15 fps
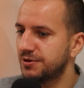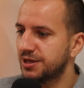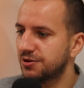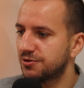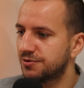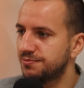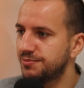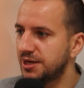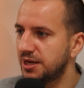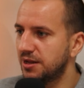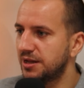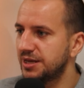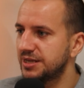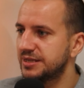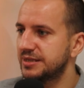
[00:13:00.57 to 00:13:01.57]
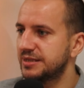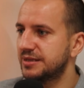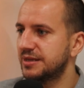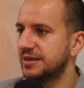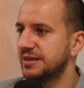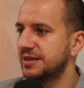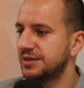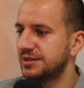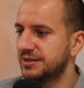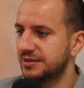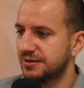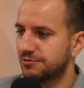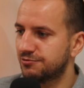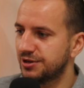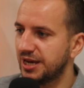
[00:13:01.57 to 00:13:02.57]
your meal list is
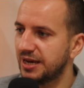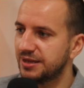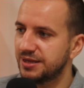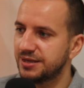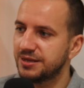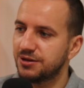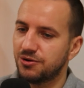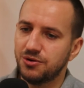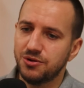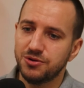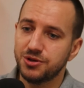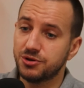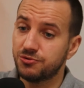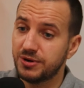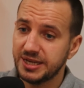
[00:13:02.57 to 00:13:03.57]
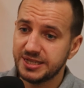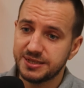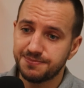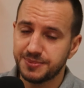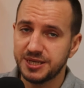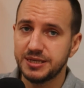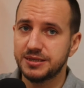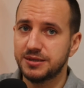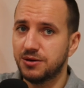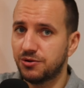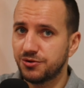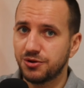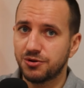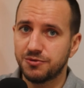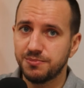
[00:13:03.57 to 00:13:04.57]
creating all your recipes, all
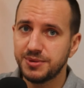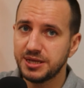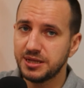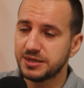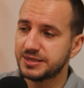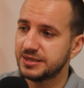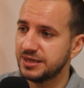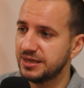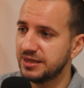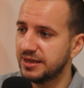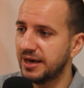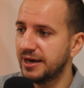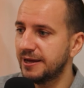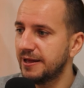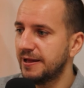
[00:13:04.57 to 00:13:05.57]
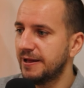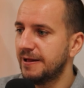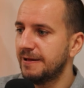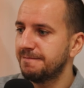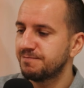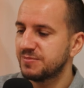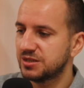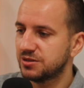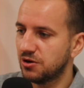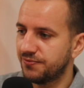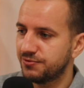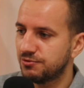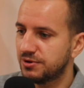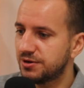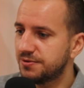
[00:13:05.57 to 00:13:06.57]
your meals in the
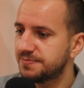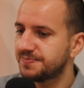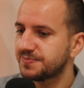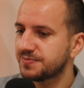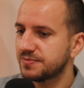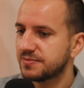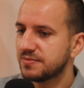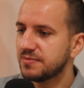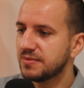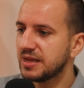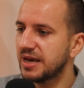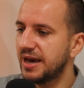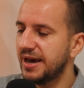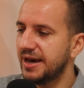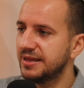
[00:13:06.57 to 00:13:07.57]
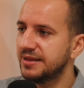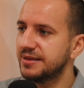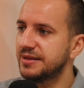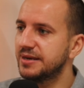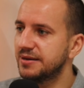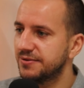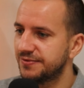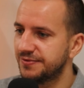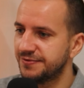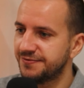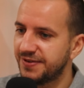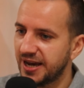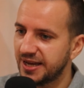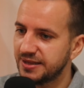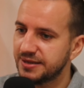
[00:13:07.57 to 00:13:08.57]
software, and
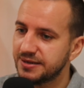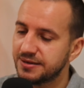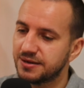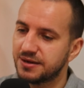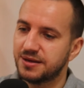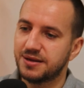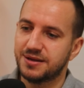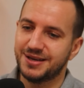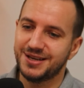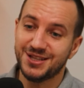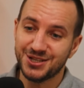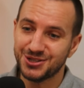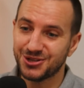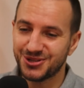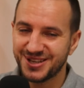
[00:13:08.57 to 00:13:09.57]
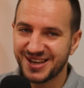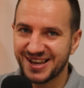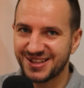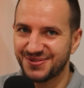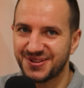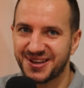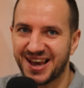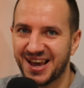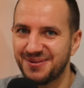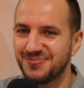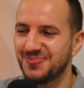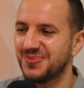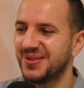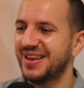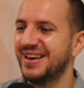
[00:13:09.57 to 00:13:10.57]
then it is not the end of the game.
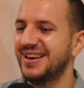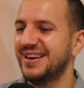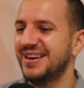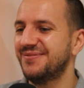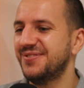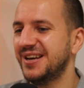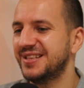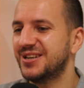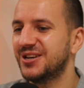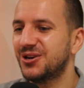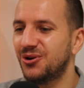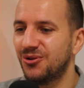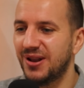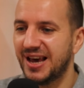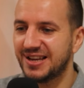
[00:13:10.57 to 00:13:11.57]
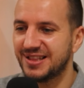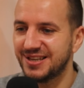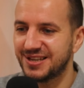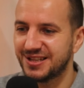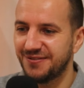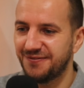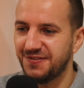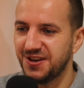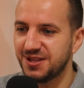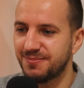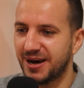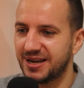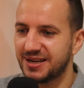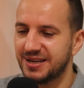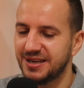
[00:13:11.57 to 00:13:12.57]
Then collecting the
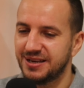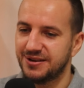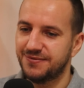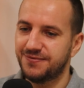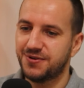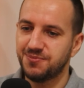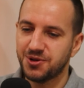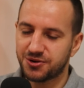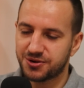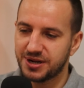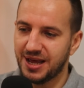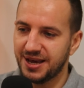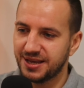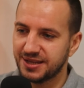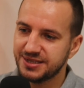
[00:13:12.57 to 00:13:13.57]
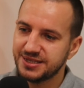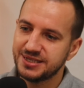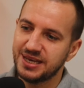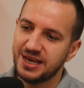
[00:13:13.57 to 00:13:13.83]
feedback from your clients,